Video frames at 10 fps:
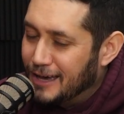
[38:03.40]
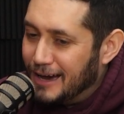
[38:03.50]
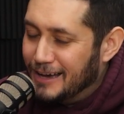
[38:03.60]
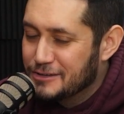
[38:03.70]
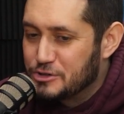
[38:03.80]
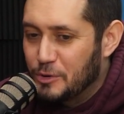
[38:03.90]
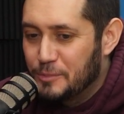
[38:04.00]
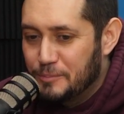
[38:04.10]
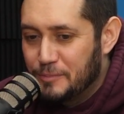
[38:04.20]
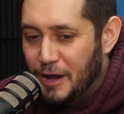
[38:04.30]
Yeah. So
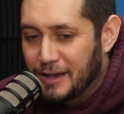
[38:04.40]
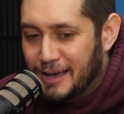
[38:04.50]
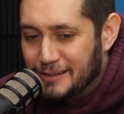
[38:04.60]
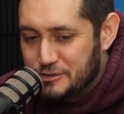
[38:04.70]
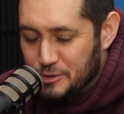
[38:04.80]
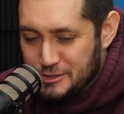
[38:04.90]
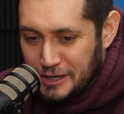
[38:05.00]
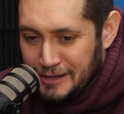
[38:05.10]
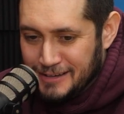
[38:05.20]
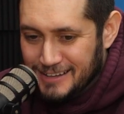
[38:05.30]
again, so it's
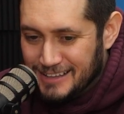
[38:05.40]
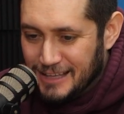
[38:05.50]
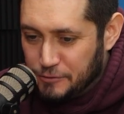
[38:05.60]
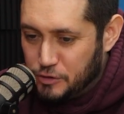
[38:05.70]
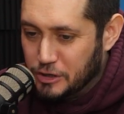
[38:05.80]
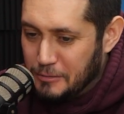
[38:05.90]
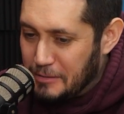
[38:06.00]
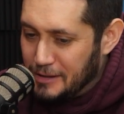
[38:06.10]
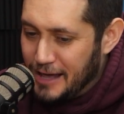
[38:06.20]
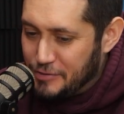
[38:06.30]
like, if you're gonna
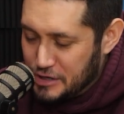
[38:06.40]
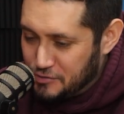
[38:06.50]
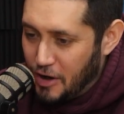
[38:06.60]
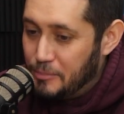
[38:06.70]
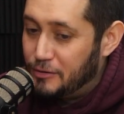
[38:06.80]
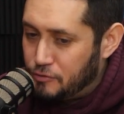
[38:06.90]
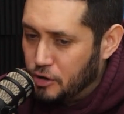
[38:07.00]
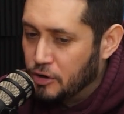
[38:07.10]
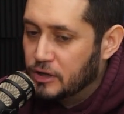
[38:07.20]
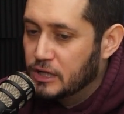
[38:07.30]
make me laugh, then it's fine. But if
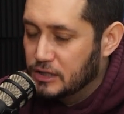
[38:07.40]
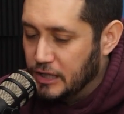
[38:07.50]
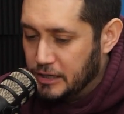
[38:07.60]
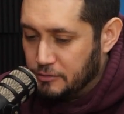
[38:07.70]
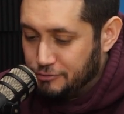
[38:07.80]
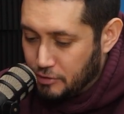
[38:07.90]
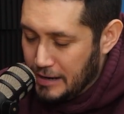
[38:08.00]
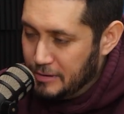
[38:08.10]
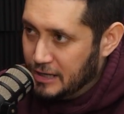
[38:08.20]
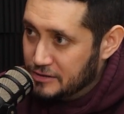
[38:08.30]
you're like
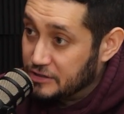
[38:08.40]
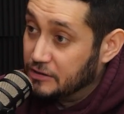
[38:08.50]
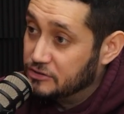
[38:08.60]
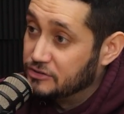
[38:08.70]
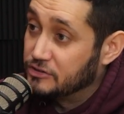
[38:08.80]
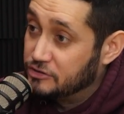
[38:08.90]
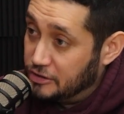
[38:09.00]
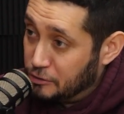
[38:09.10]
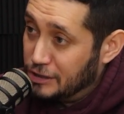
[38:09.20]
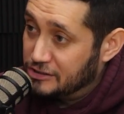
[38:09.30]
framing it as like this is a
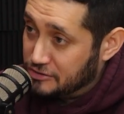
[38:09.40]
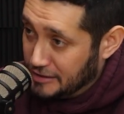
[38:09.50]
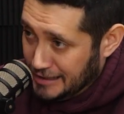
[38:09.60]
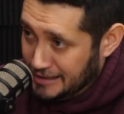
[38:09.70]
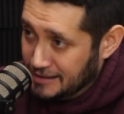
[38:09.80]
serious thing,